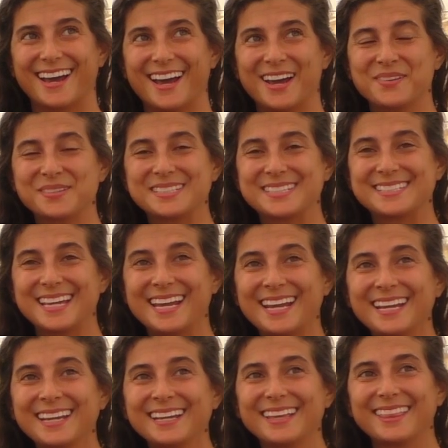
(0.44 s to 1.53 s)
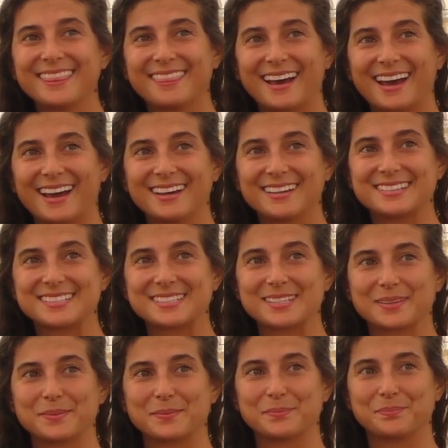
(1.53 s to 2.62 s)
I would say that
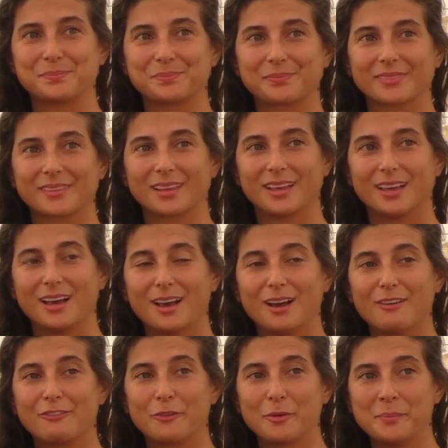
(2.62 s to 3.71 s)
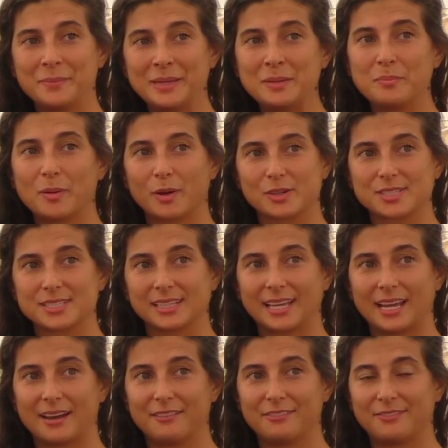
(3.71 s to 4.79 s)
for me
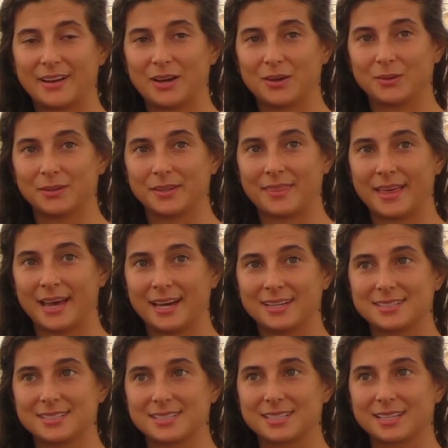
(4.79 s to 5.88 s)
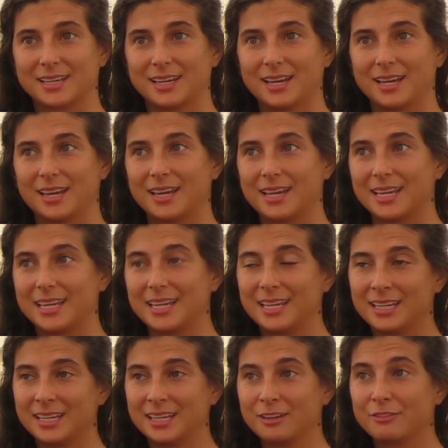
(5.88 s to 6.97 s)
personally, I've found that
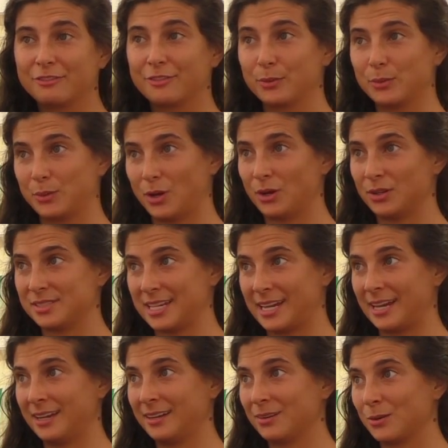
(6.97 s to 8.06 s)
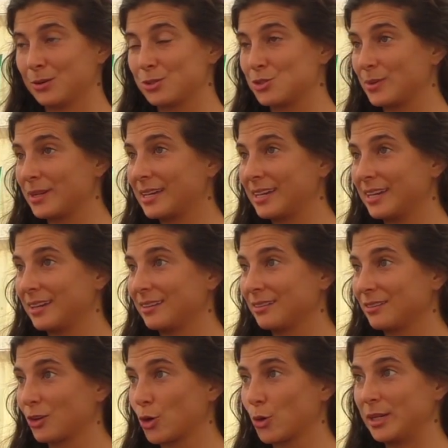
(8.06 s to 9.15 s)
eating fruit all day or
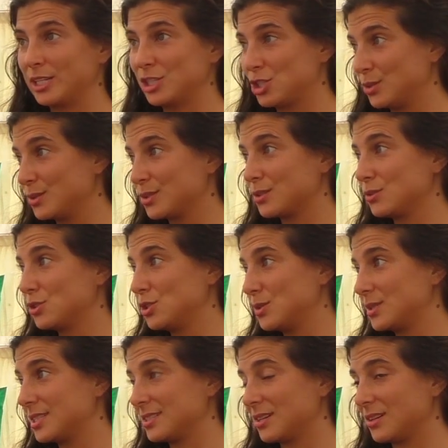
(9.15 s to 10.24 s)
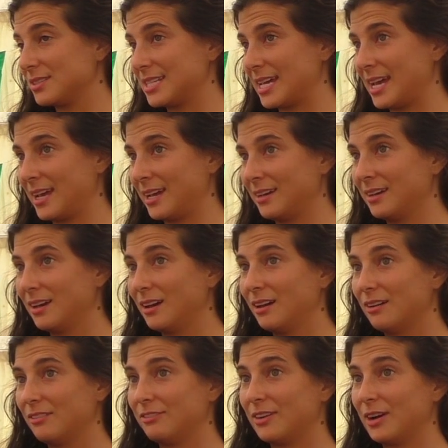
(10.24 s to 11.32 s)
drinking green juice or juices all day,
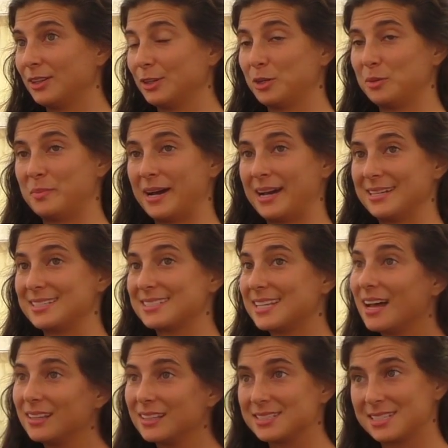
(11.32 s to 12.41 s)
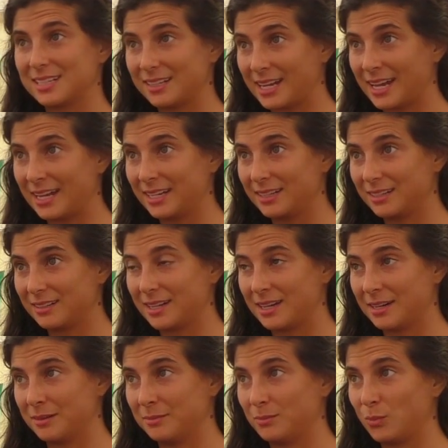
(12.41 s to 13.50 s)
followed by salads at night
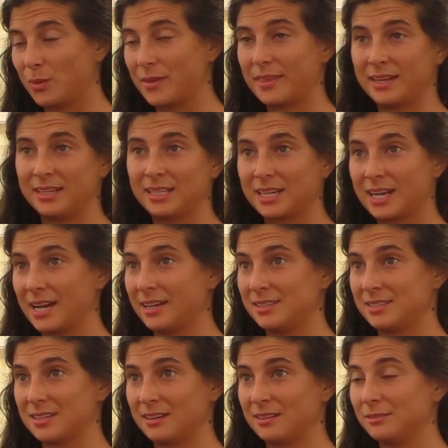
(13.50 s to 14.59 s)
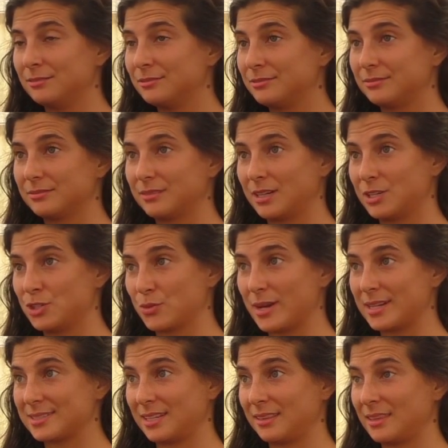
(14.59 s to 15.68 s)
um, with any kind of a
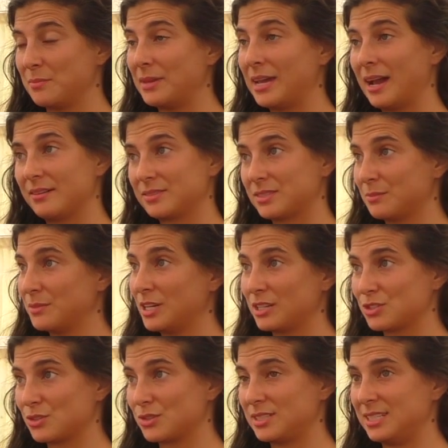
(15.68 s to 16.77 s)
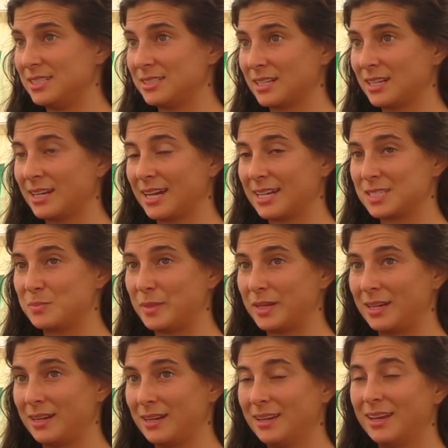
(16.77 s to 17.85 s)
dressing that may have some nuts or seeds in it has
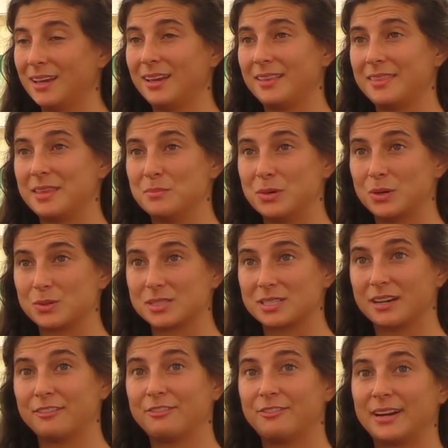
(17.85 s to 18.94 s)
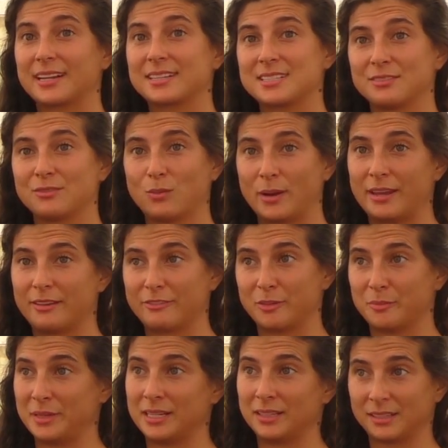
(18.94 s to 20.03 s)
been the most effective way
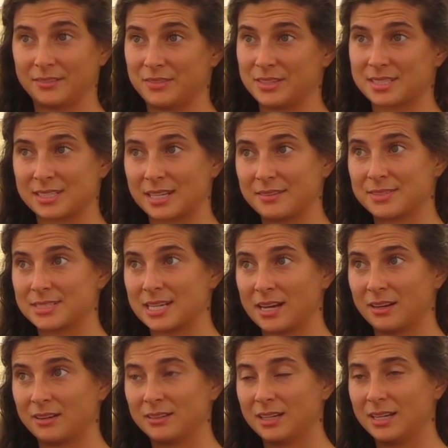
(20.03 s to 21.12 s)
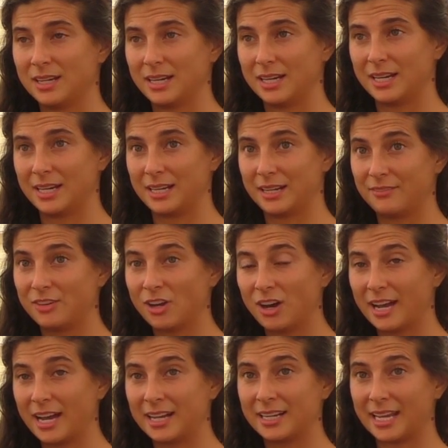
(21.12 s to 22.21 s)
for me to live this lifestyle. And I've
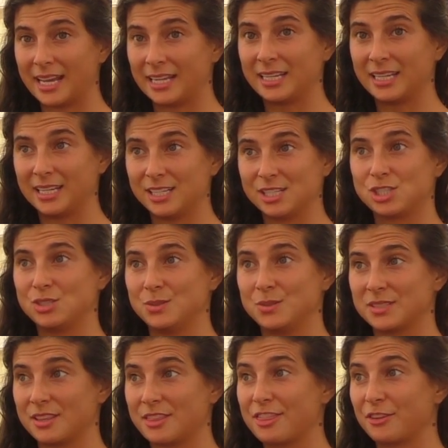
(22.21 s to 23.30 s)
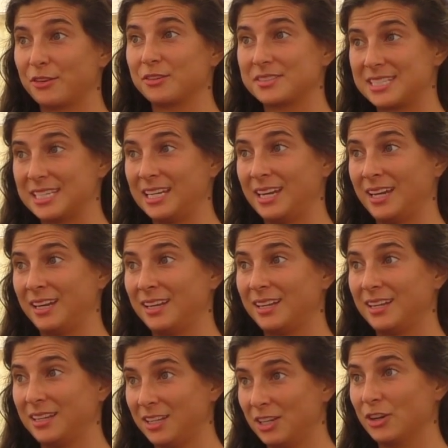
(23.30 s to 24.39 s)
not had any issues in 13
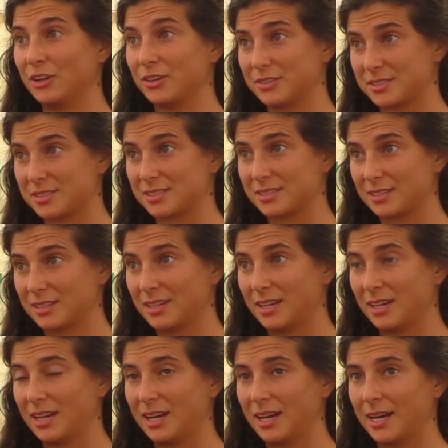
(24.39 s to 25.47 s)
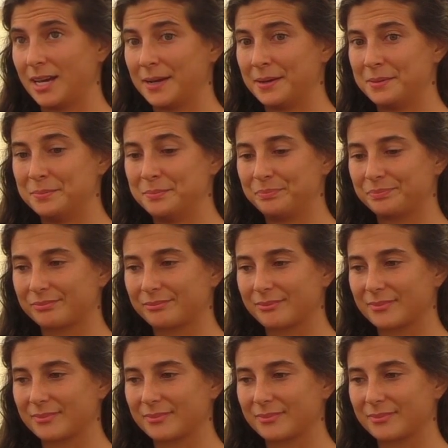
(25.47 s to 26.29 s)
years. Um,